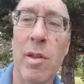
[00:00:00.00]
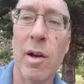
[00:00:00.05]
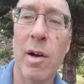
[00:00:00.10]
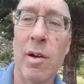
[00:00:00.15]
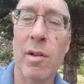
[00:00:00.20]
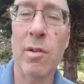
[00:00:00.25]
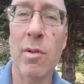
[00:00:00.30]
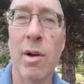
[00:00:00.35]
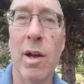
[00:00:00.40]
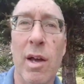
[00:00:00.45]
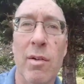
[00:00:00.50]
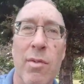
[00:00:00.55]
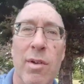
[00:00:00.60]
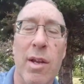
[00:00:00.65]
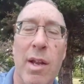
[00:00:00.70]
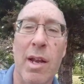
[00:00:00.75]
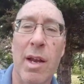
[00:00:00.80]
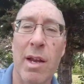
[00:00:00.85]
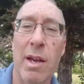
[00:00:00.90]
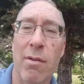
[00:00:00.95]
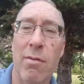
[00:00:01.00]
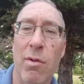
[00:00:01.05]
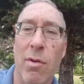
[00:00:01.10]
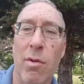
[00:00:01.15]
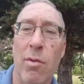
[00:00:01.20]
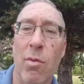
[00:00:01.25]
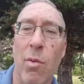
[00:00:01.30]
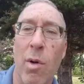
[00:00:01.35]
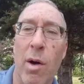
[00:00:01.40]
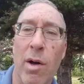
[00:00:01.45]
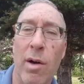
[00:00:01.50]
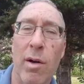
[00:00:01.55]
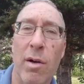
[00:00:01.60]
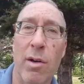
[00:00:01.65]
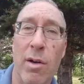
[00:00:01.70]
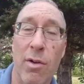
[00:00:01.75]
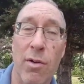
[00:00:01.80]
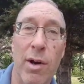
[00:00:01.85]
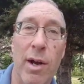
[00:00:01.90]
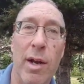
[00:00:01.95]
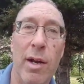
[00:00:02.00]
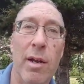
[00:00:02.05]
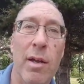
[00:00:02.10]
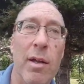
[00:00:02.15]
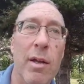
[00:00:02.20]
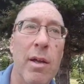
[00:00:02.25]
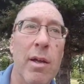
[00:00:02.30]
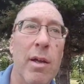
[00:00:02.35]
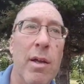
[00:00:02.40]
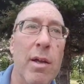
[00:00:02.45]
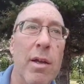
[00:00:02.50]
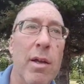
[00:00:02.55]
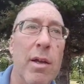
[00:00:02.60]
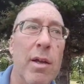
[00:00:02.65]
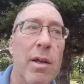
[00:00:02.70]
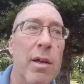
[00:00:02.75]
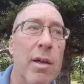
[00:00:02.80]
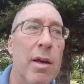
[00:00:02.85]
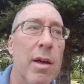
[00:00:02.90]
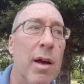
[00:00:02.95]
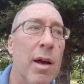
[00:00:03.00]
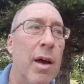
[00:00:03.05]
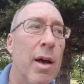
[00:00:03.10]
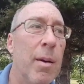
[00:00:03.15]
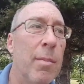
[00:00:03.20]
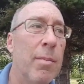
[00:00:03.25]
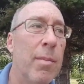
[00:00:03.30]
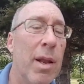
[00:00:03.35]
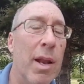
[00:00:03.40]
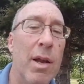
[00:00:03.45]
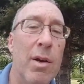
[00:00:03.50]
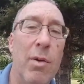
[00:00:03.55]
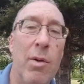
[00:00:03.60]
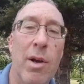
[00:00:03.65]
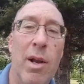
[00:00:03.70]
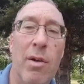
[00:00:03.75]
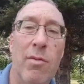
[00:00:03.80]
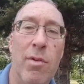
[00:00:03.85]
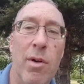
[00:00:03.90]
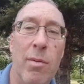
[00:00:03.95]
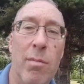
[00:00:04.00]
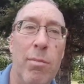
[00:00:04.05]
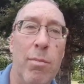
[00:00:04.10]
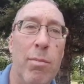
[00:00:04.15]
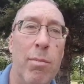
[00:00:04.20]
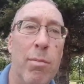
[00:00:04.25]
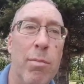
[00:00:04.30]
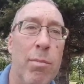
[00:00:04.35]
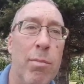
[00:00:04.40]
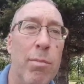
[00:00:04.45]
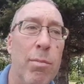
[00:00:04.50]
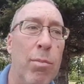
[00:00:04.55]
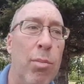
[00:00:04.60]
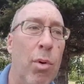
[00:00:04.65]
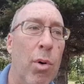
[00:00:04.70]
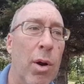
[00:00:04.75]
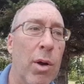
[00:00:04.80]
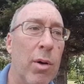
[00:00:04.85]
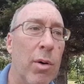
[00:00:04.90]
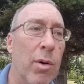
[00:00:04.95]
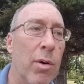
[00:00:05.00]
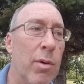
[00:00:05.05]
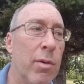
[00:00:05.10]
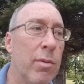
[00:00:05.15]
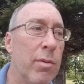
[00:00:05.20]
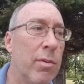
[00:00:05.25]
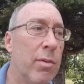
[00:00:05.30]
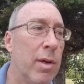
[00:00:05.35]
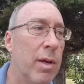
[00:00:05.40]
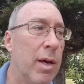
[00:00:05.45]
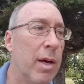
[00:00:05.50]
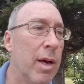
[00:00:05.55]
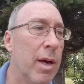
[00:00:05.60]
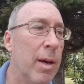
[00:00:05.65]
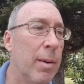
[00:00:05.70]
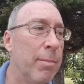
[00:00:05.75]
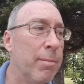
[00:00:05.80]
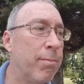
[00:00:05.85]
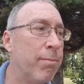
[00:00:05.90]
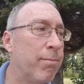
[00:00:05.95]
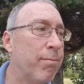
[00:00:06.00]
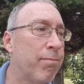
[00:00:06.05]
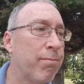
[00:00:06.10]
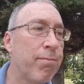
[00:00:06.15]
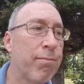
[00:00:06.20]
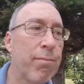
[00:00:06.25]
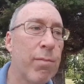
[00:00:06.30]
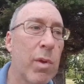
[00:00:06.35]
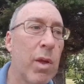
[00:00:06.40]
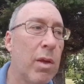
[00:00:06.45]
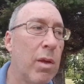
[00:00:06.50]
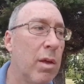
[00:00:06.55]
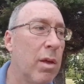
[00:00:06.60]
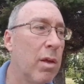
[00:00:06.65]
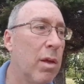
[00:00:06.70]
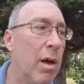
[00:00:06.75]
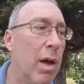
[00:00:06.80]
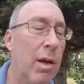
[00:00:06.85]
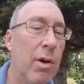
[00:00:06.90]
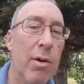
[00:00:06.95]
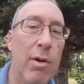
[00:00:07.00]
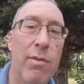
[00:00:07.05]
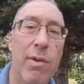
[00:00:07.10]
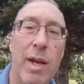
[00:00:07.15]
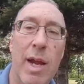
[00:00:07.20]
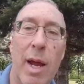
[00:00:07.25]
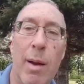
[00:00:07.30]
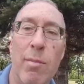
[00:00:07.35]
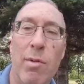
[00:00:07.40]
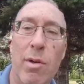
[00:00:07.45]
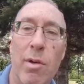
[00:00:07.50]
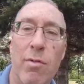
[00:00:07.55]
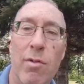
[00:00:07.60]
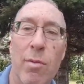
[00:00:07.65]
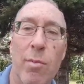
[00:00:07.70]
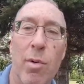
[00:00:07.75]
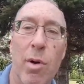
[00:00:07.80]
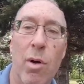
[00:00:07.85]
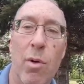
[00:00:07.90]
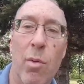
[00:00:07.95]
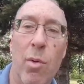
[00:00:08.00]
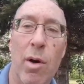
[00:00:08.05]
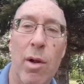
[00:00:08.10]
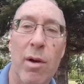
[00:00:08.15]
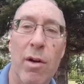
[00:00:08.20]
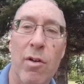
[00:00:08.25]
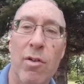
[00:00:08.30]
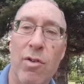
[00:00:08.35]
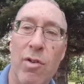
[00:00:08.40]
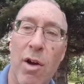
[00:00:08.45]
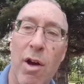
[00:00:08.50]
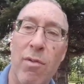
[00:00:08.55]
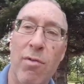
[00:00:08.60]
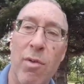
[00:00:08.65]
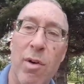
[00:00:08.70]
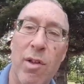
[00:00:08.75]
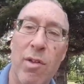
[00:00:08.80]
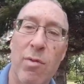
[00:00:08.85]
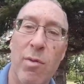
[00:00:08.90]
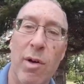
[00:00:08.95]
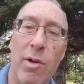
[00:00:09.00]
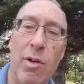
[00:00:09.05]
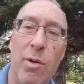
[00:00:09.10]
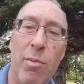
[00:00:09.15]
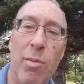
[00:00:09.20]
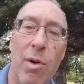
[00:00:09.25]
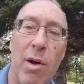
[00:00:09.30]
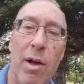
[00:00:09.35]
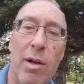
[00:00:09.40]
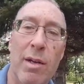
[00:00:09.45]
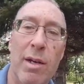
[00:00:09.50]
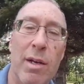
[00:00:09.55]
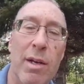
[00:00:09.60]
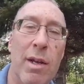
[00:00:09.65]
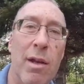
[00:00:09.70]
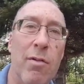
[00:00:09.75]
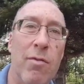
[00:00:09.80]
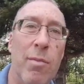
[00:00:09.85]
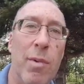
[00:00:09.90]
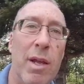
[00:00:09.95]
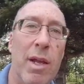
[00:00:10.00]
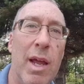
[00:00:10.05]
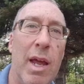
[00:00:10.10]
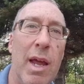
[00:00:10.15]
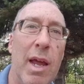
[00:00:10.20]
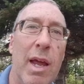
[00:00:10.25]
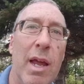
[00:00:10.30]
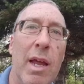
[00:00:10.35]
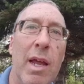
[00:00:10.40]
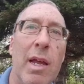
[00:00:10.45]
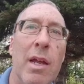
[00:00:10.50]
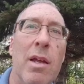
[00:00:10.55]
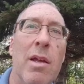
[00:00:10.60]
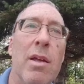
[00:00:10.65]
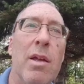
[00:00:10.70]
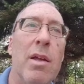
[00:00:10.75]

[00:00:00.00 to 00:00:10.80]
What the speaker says: there, so I haven't had any of the water to drink. And I don't have a boil, I don't have a camp stove to boil water. Jean-Francois Duprat did give me a